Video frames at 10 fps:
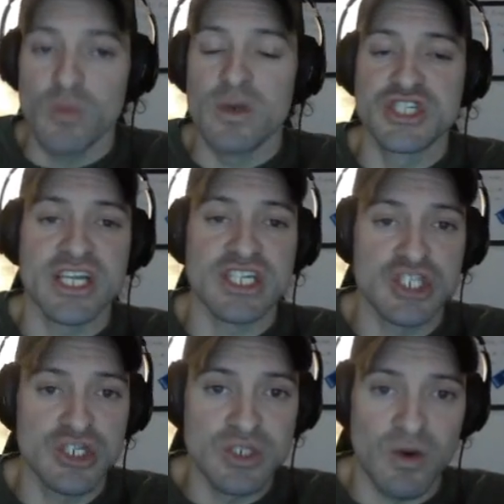which you get to
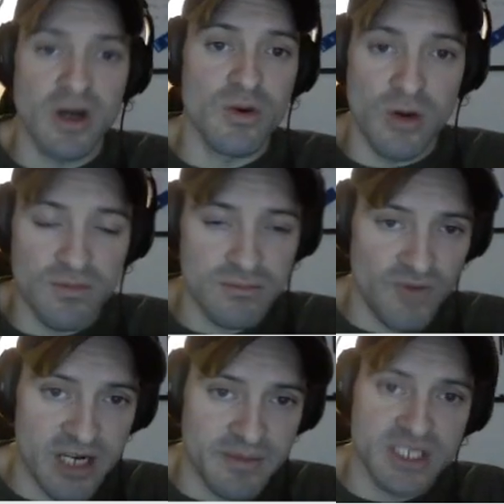choose one or
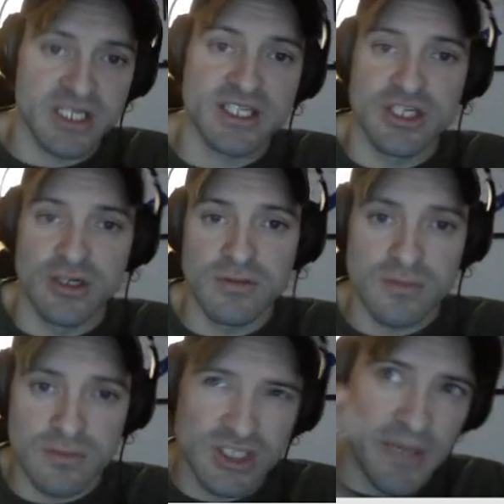randomly select 2,
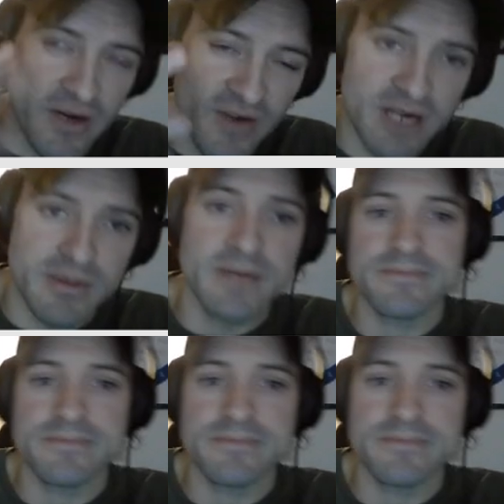semi-randomly.